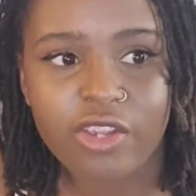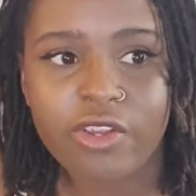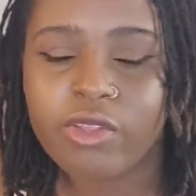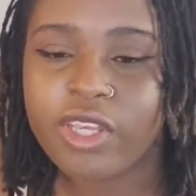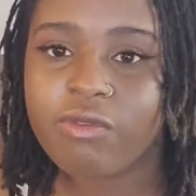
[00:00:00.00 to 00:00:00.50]

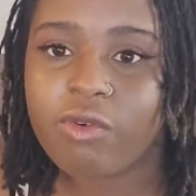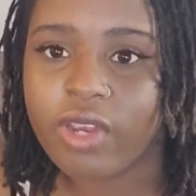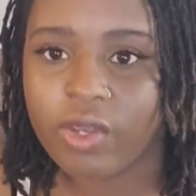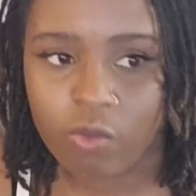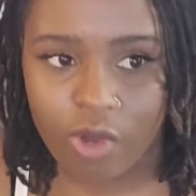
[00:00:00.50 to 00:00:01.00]
You're looking
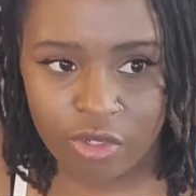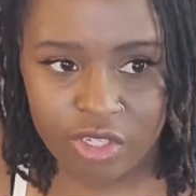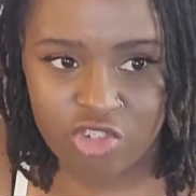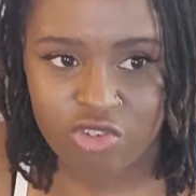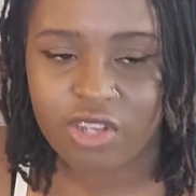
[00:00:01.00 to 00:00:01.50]
for a
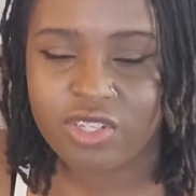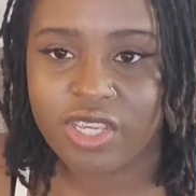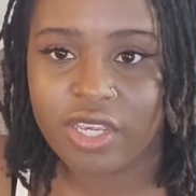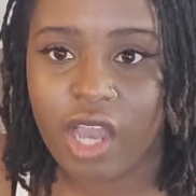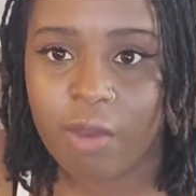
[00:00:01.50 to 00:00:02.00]

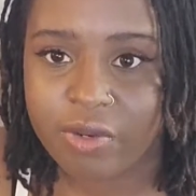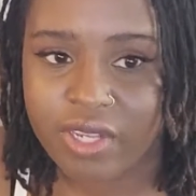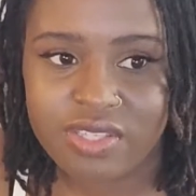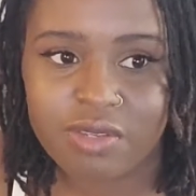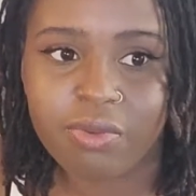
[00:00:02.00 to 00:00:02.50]
well-constructed,
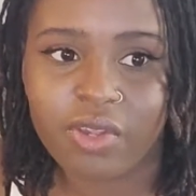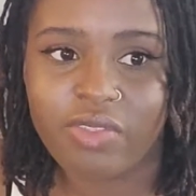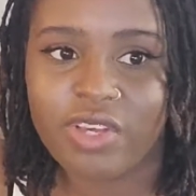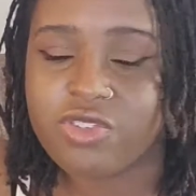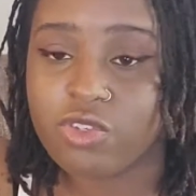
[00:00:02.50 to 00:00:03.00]
comprehensive
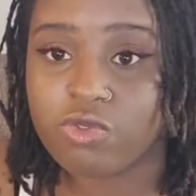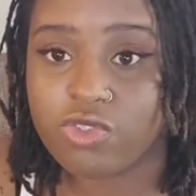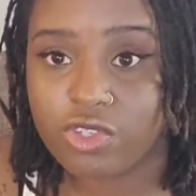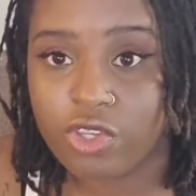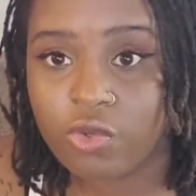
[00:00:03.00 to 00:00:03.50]
plan that
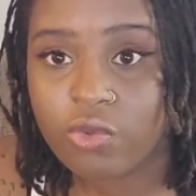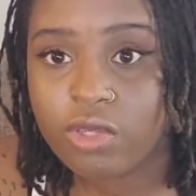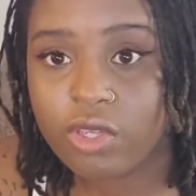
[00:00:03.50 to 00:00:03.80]
suits you,